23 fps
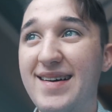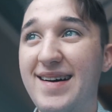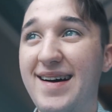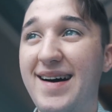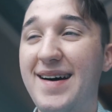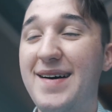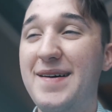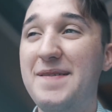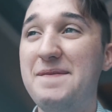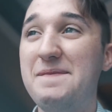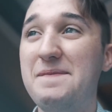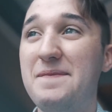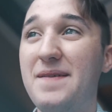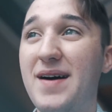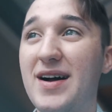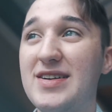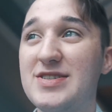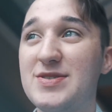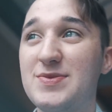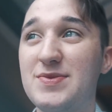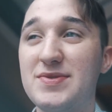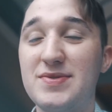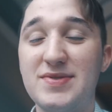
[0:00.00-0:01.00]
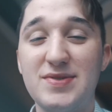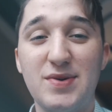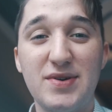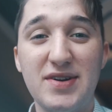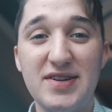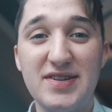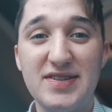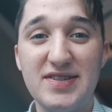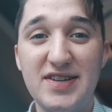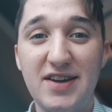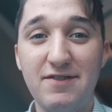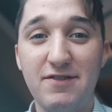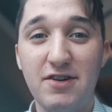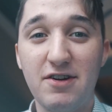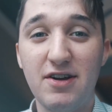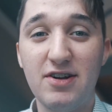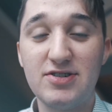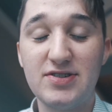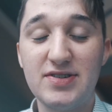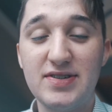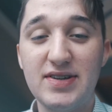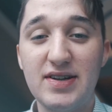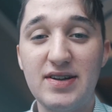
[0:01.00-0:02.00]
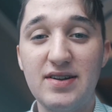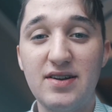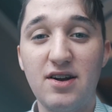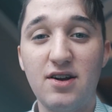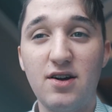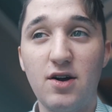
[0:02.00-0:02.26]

I just wanted to see if you're interested.